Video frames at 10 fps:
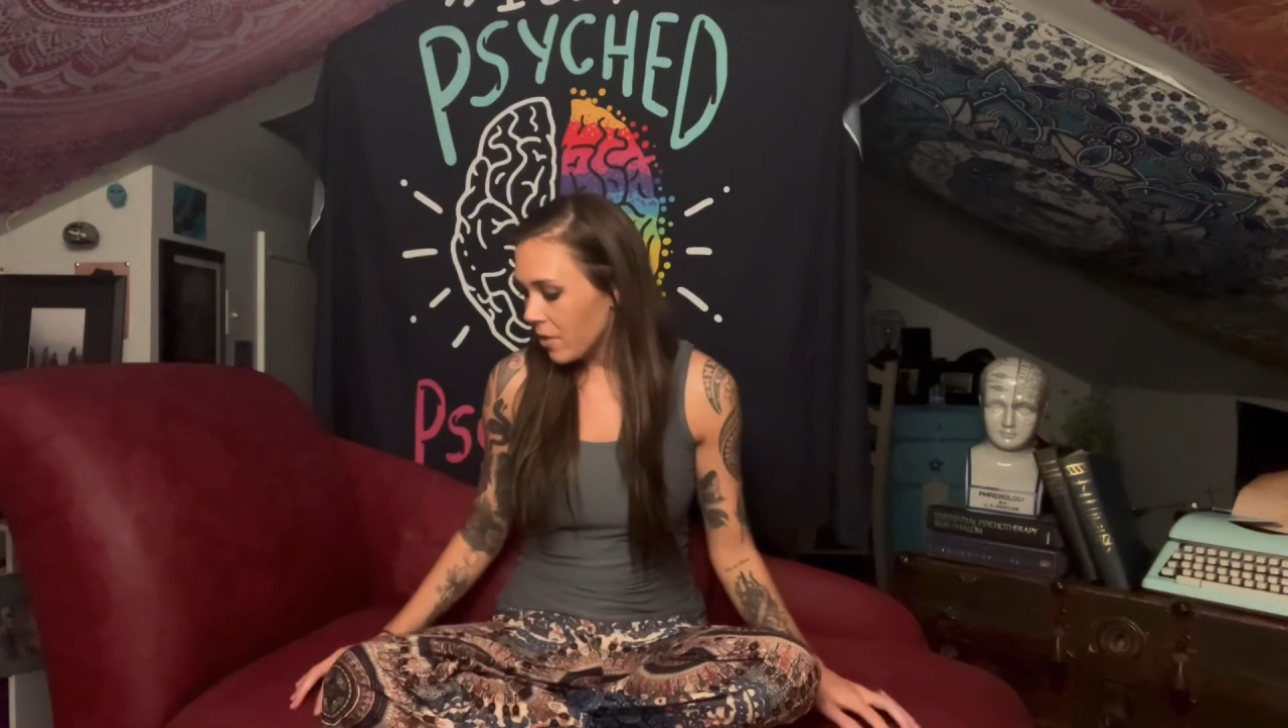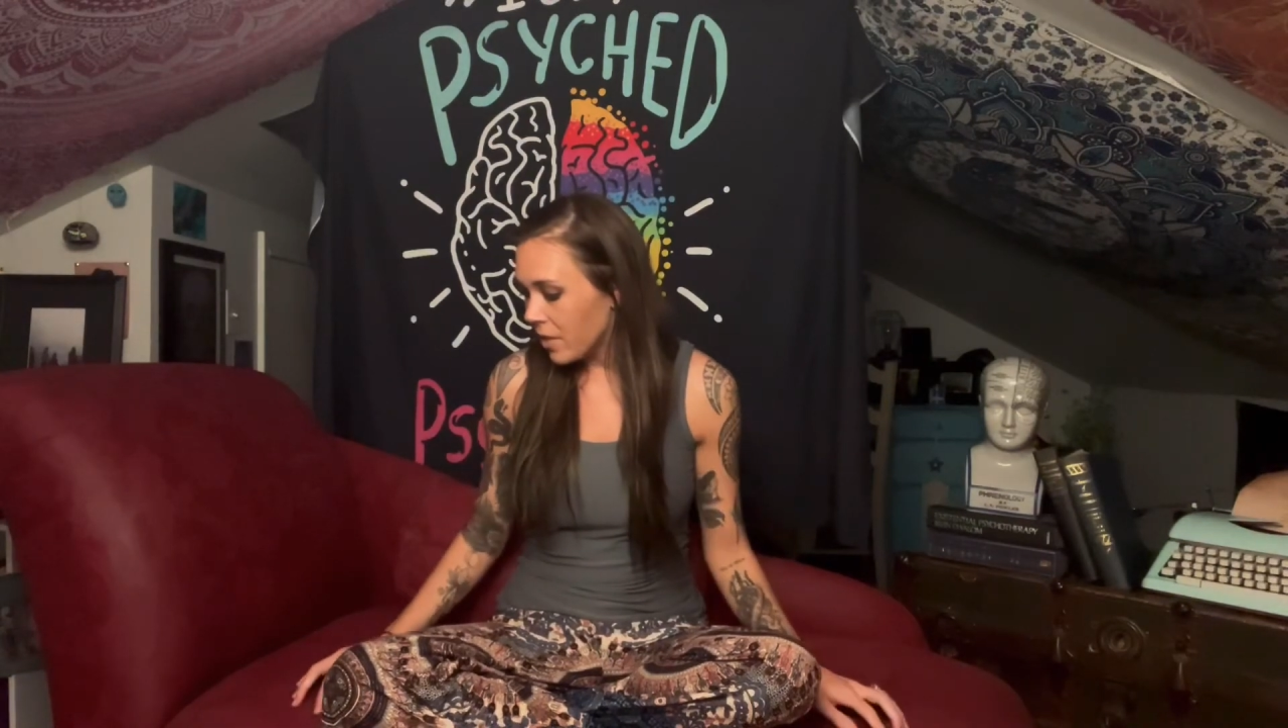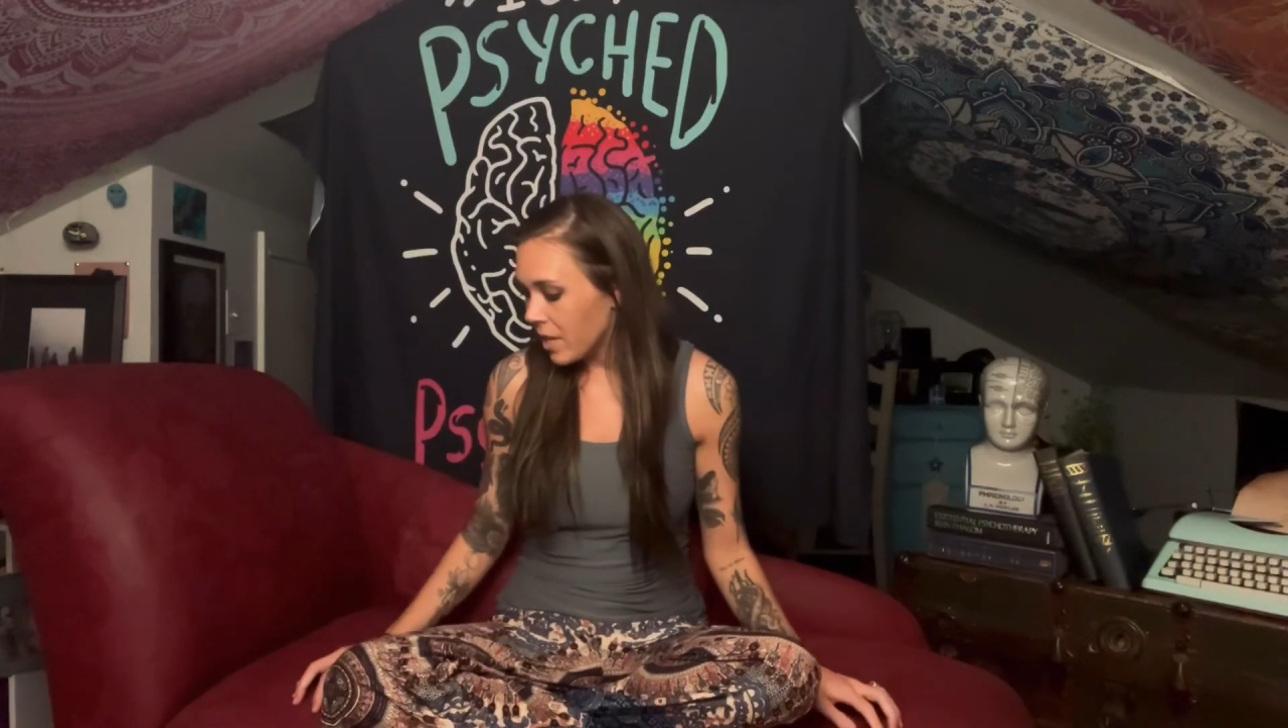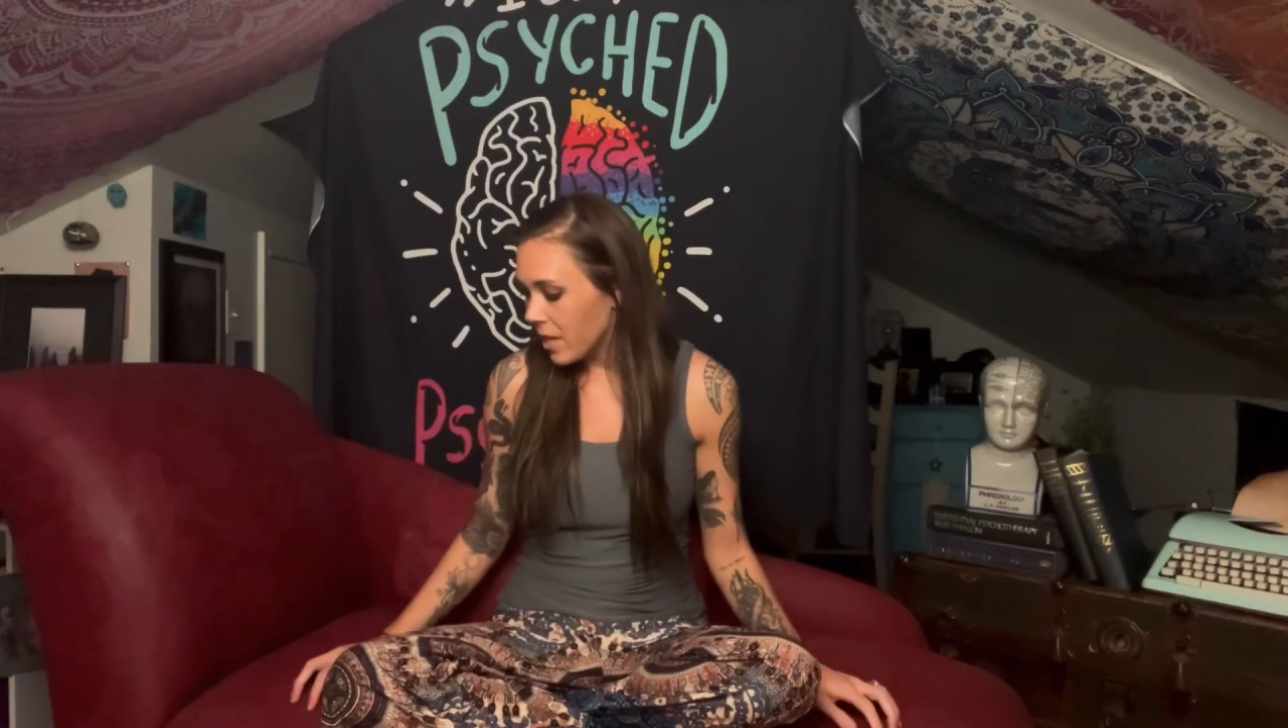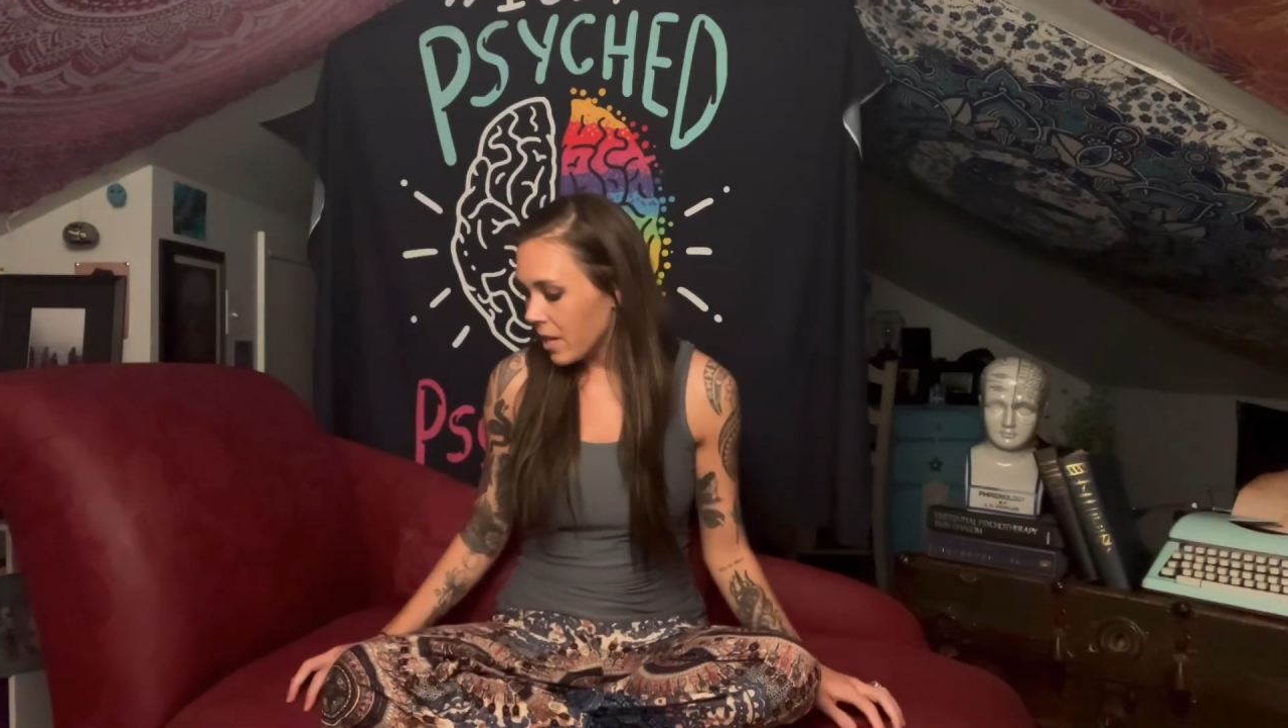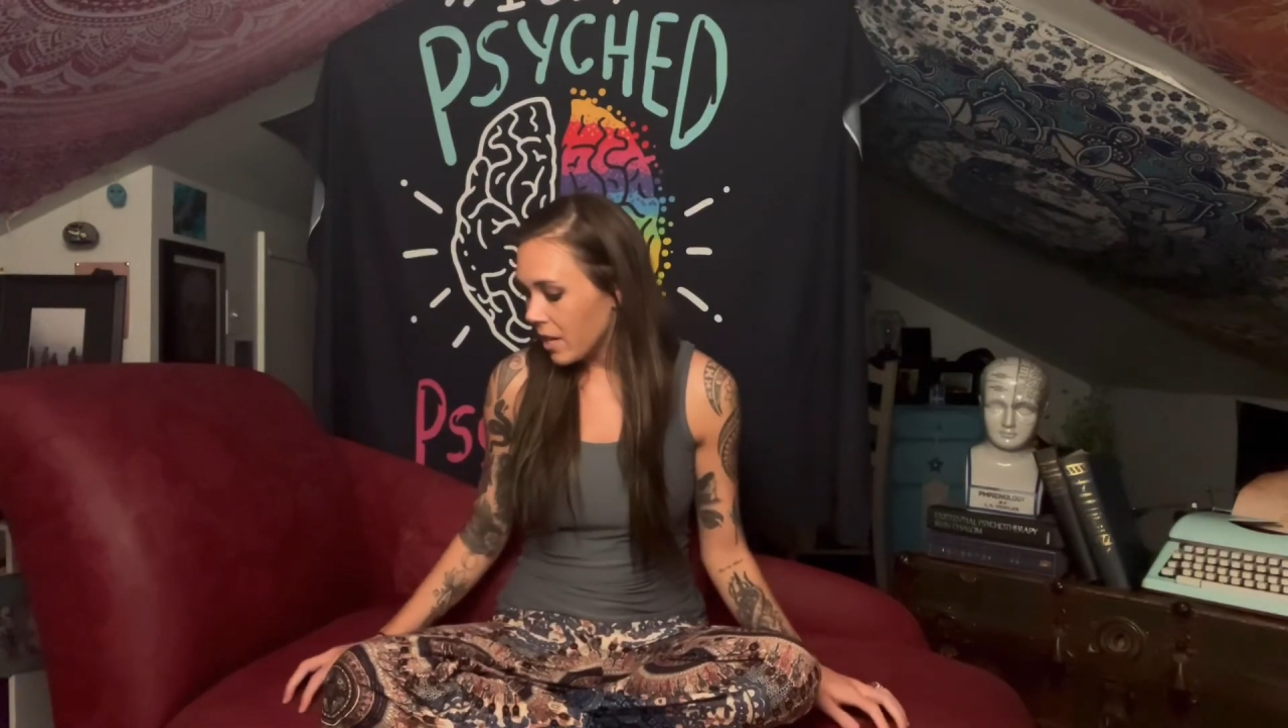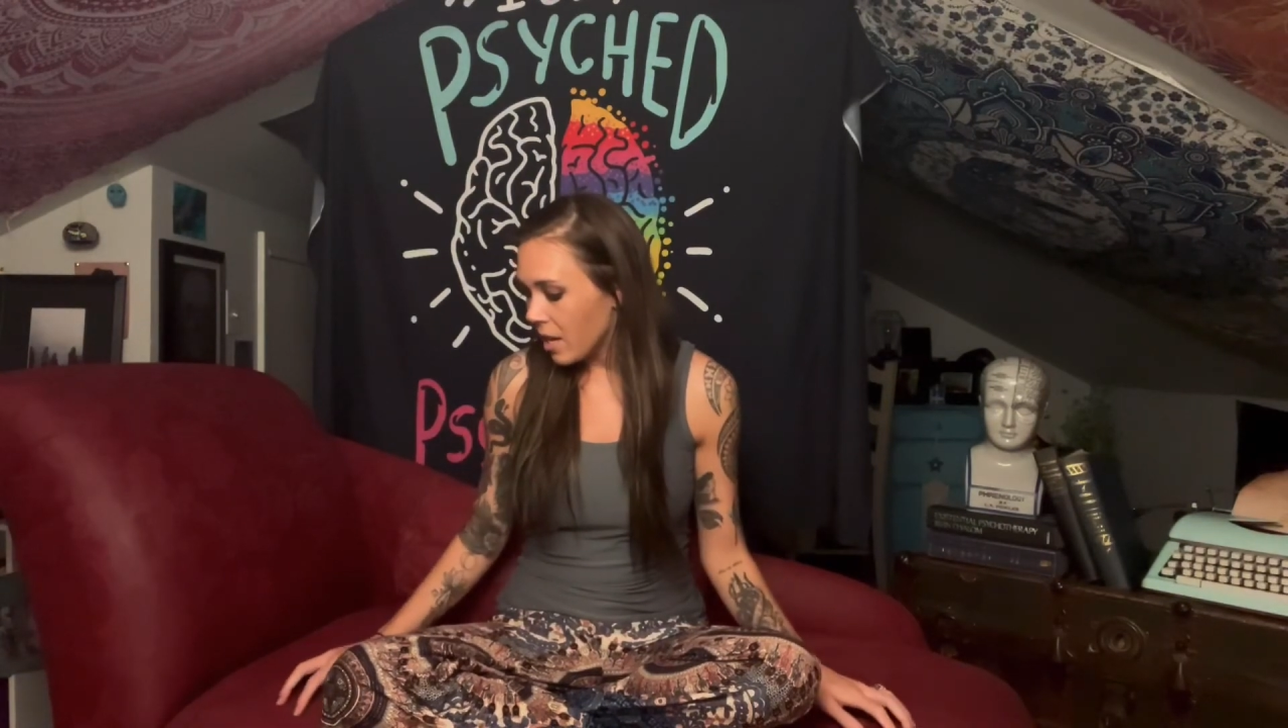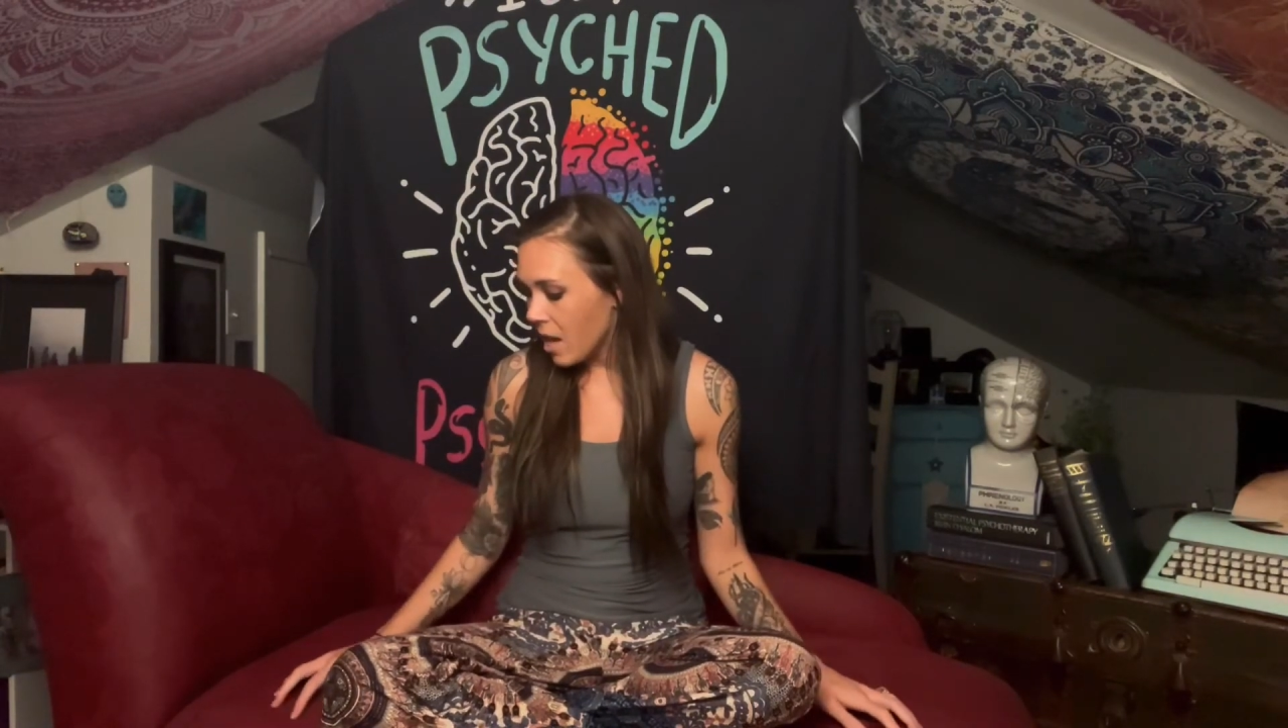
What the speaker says: the